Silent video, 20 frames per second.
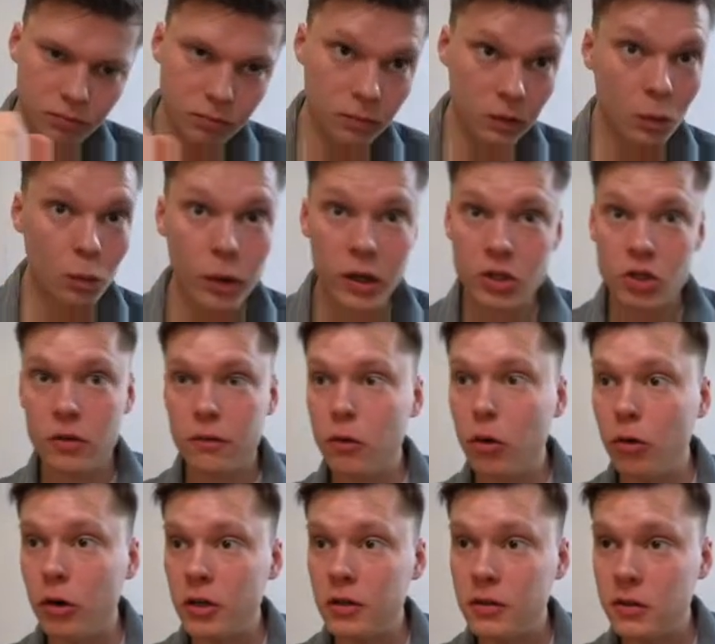Which, of
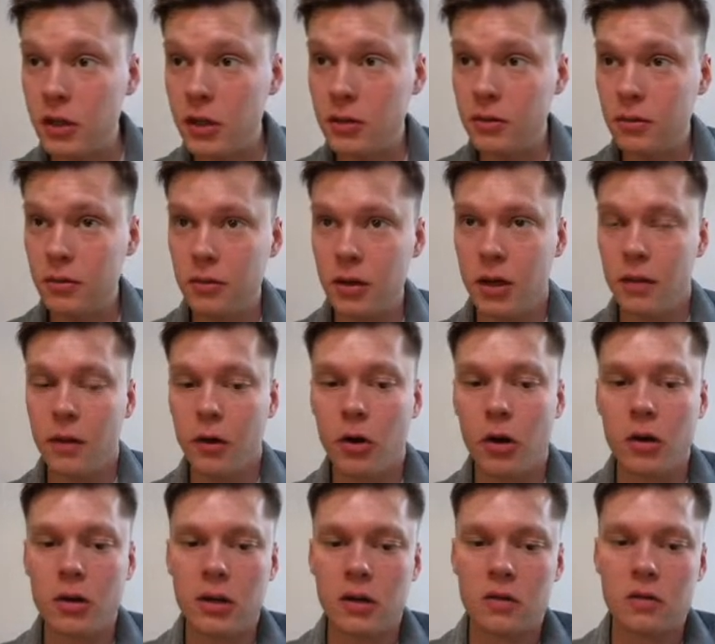course, in the
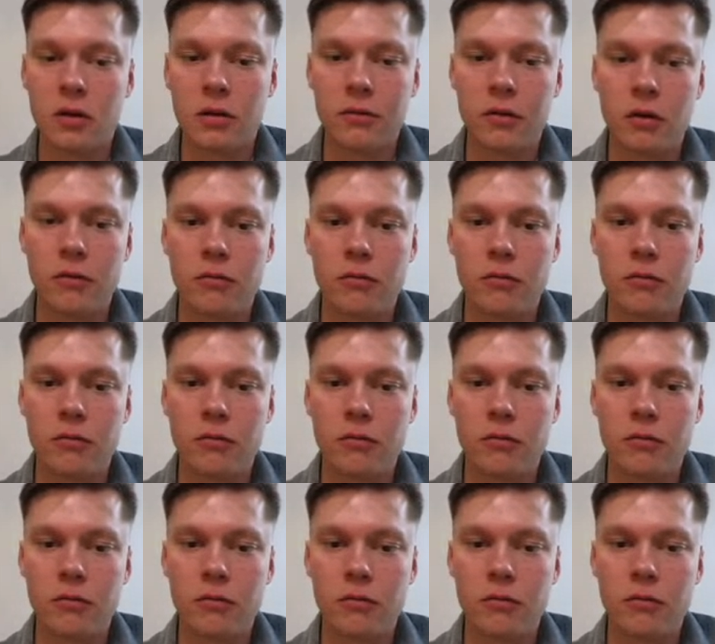context of